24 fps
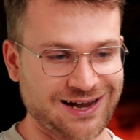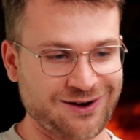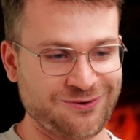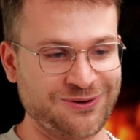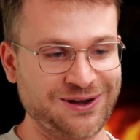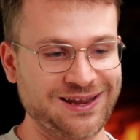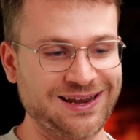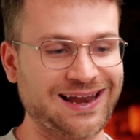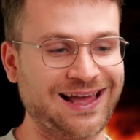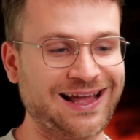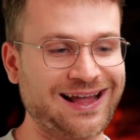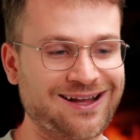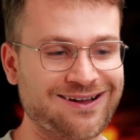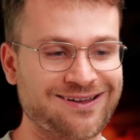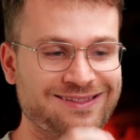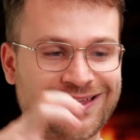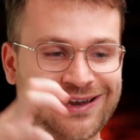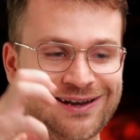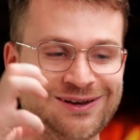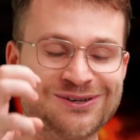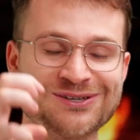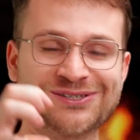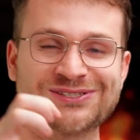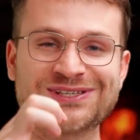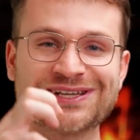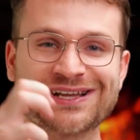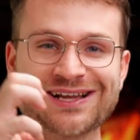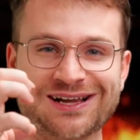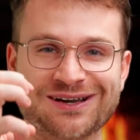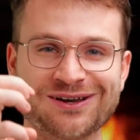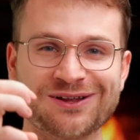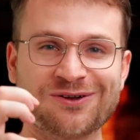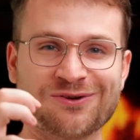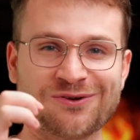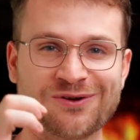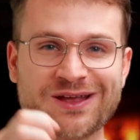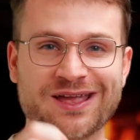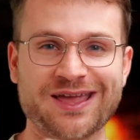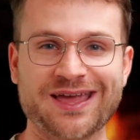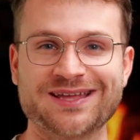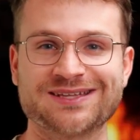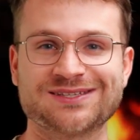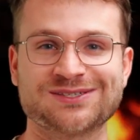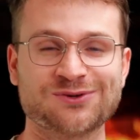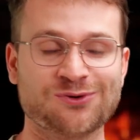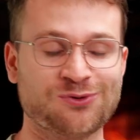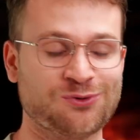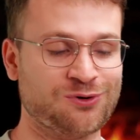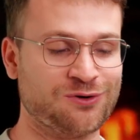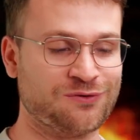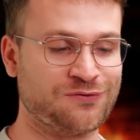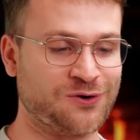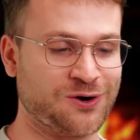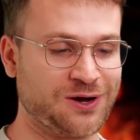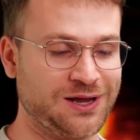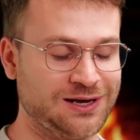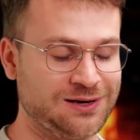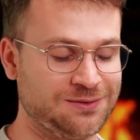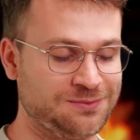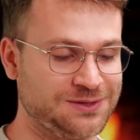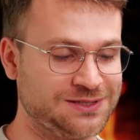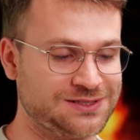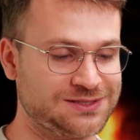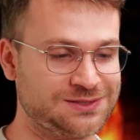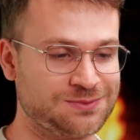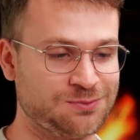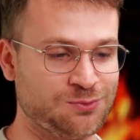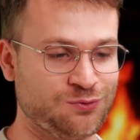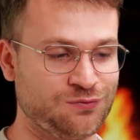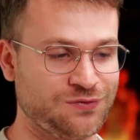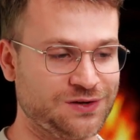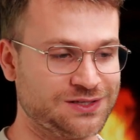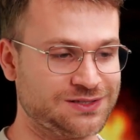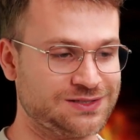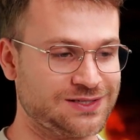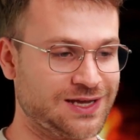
I really like how that looks. It kind of creates all of our elements moving